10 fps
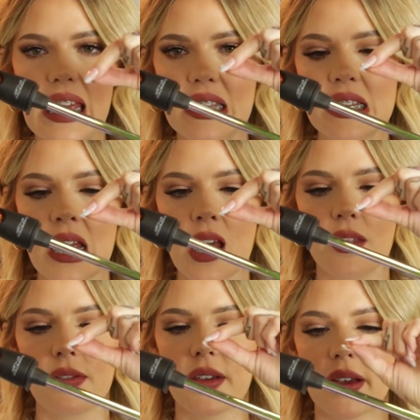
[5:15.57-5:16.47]
and
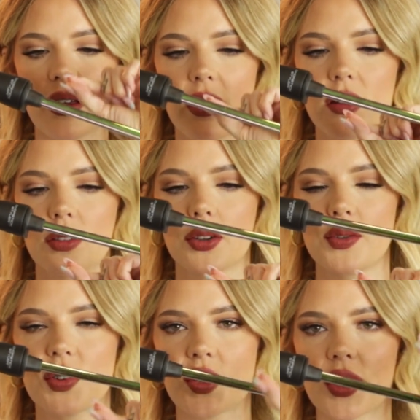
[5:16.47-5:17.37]
the
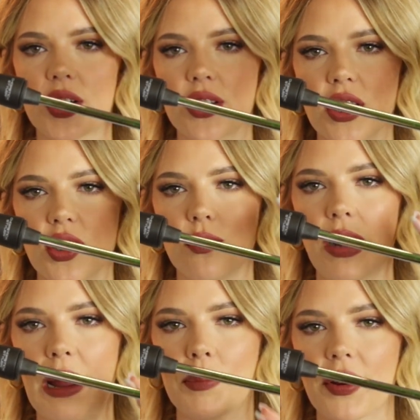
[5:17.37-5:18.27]
looser that you
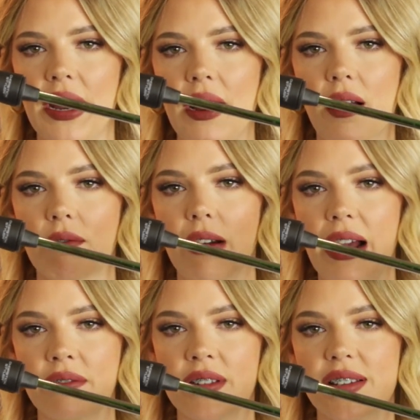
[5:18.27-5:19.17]
wrap your hair
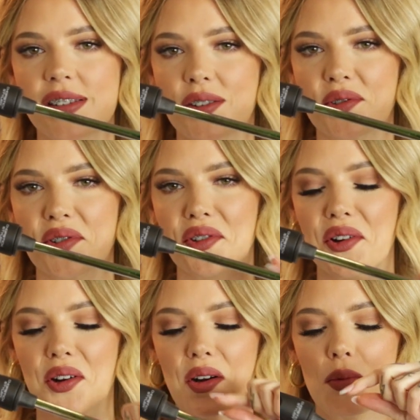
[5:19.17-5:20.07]
around this, the looser the
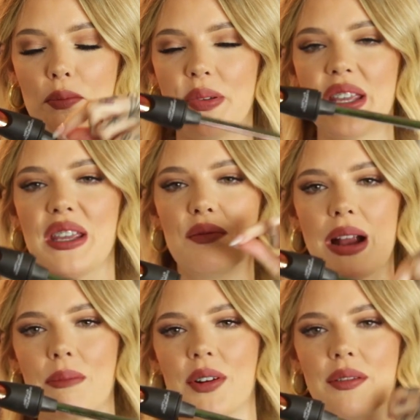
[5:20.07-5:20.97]
curl will be,
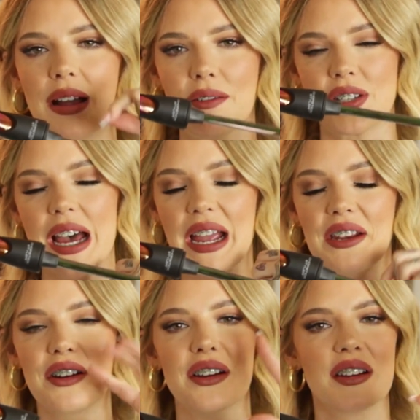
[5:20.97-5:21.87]
wrap it around
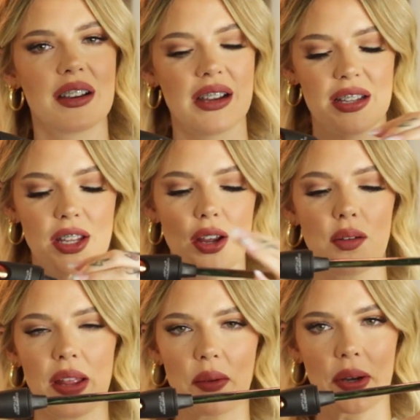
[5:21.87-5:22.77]
tighter, you know,
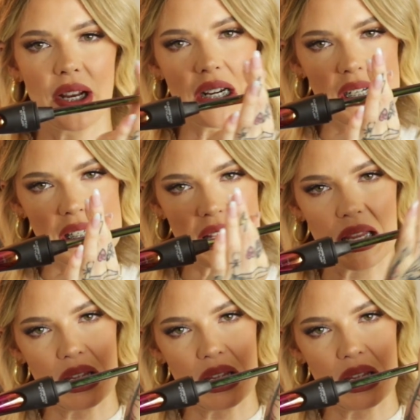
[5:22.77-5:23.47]
like where your hair is like,